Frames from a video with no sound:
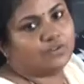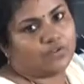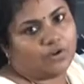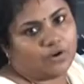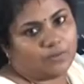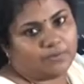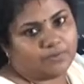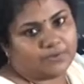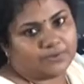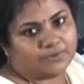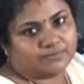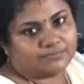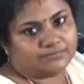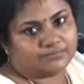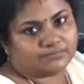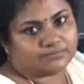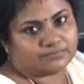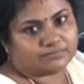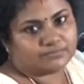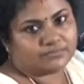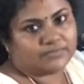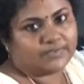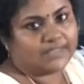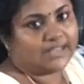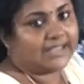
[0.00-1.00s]
copper.
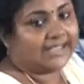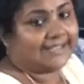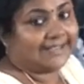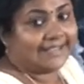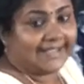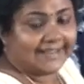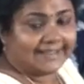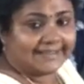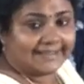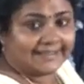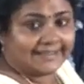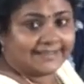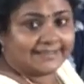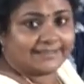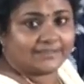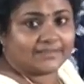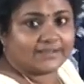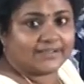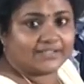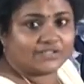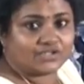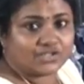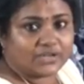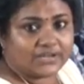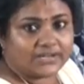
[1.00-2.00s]
Canadian
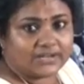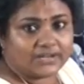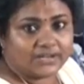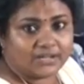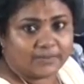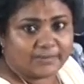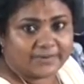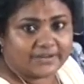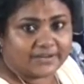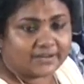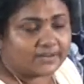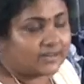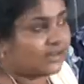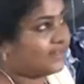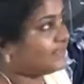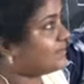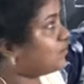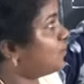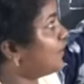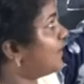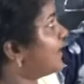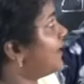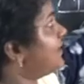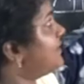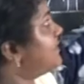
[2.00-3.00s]
region minerals
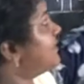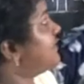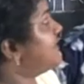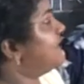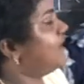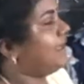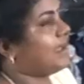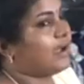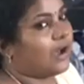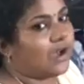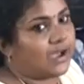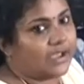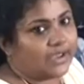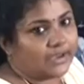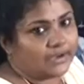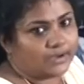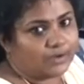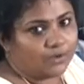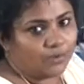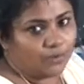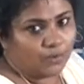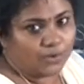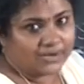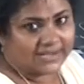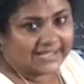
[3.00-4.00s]
we can see iron
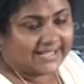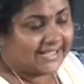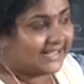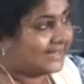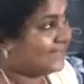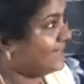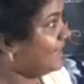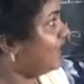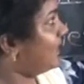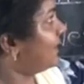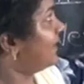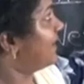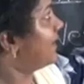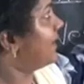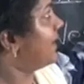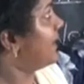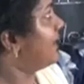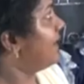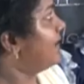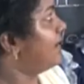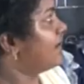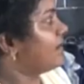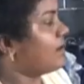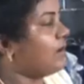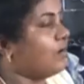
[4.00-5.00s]
ore,
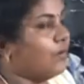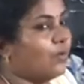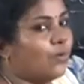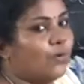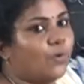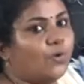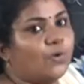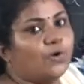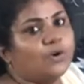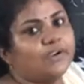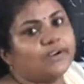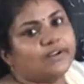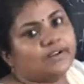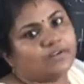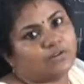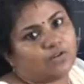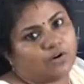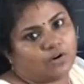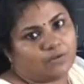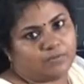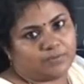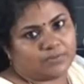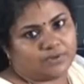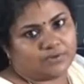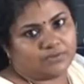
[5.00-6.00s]
nickel, gold,
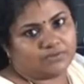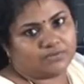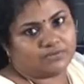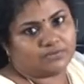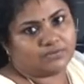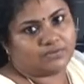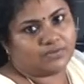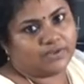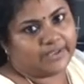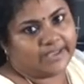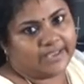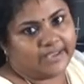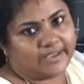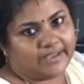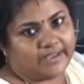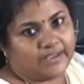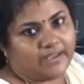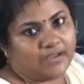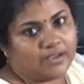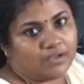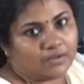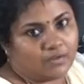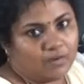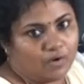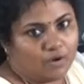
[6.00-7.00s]
copper. Okay,
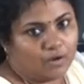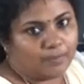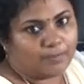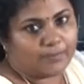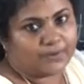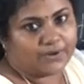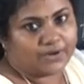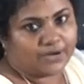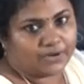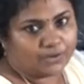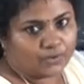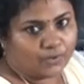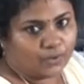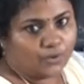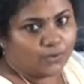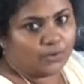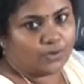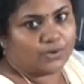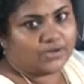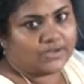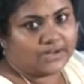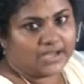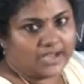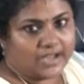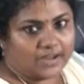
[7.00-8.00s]
copper,
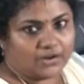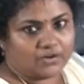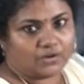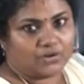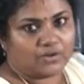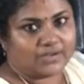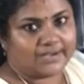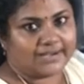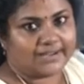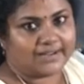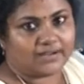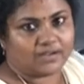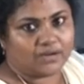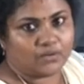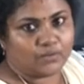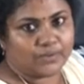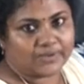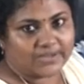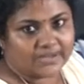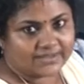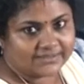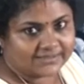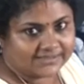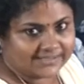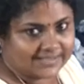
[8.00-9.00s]
gold, iron ore, nickel we
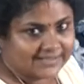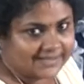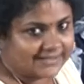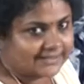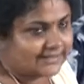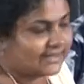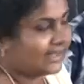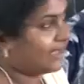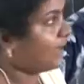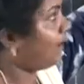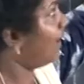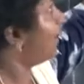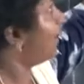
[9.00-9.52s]
can see in the